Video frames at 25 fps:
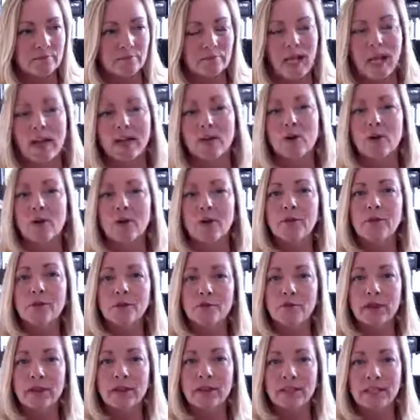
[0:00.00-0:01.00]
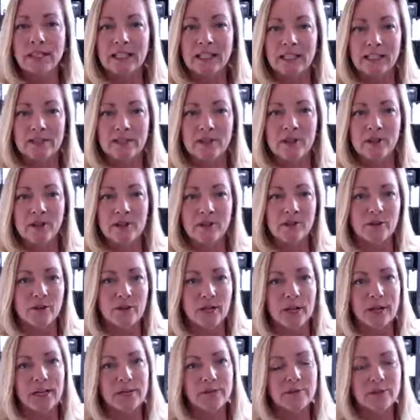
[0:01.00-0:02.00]
I call them friendlies. You know, they're
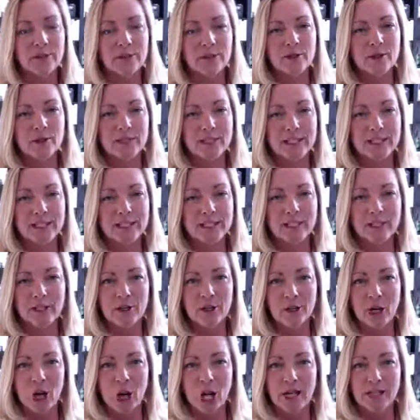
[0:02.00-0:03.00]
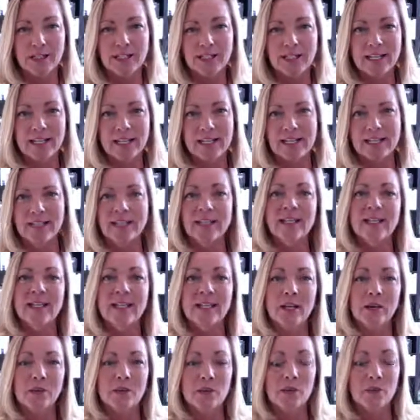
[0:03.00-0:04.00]
kind of interested in your content,
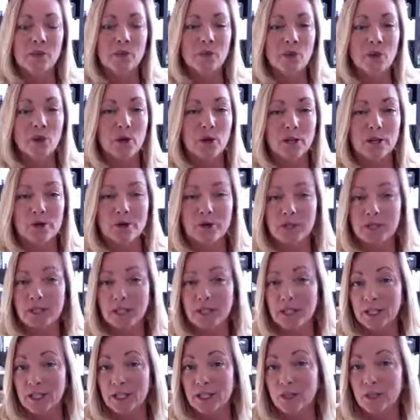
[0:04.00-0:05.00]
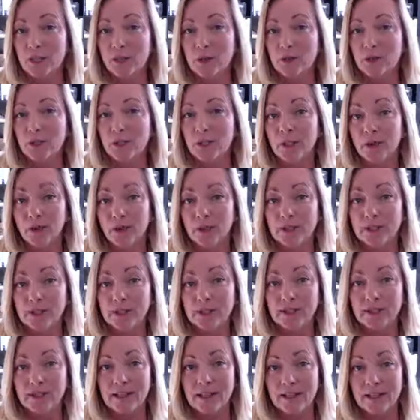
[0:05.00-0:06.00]
but they're more interested in you and your
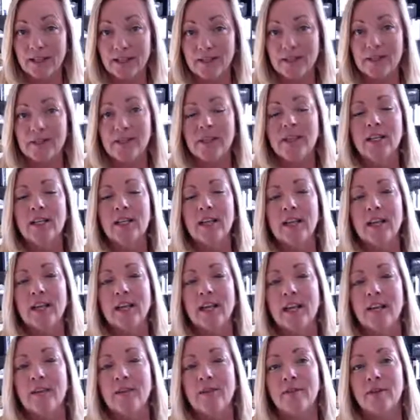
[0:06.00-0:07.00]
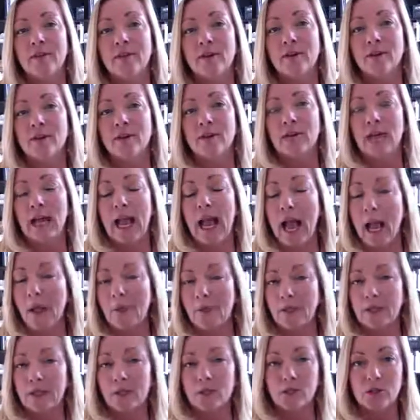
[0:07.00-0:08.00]
success. And they're
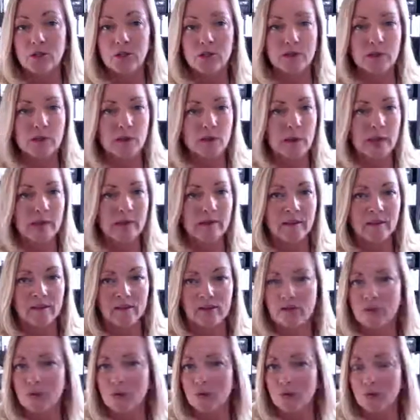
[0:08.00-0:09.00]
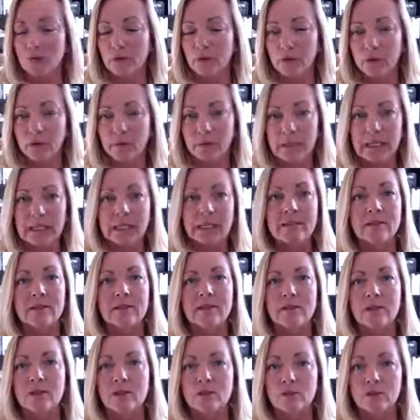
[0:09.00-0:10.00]
happy to spend the 2 or 3 minutes
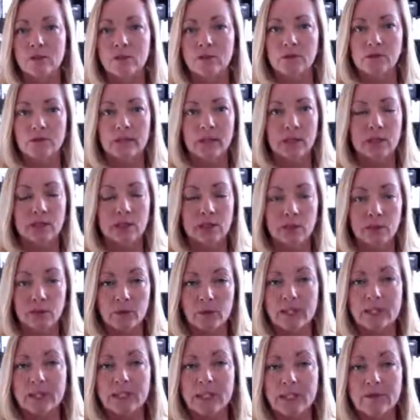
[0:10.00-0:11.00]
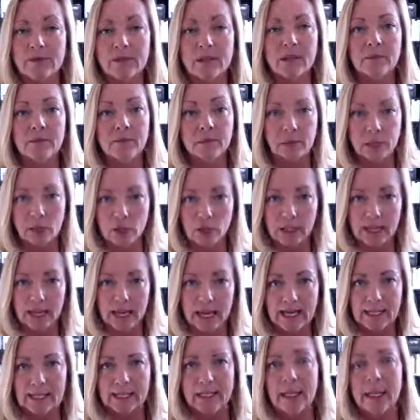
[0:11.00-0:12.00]
to not only receive it, but look
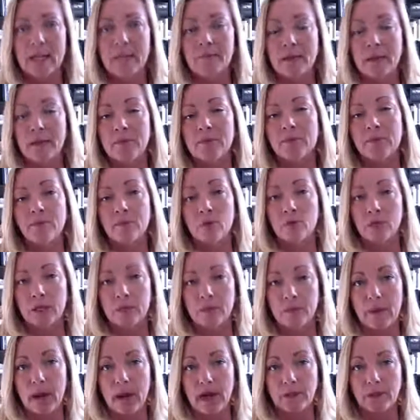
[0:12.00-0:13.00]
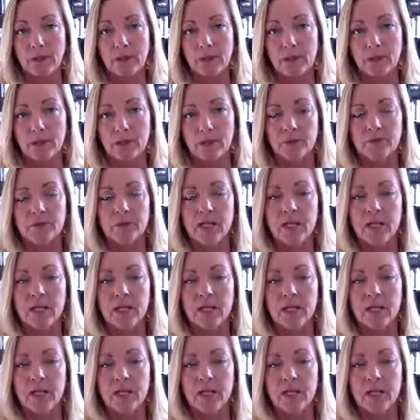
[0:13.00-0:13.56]
at it and maybe forward it back to you.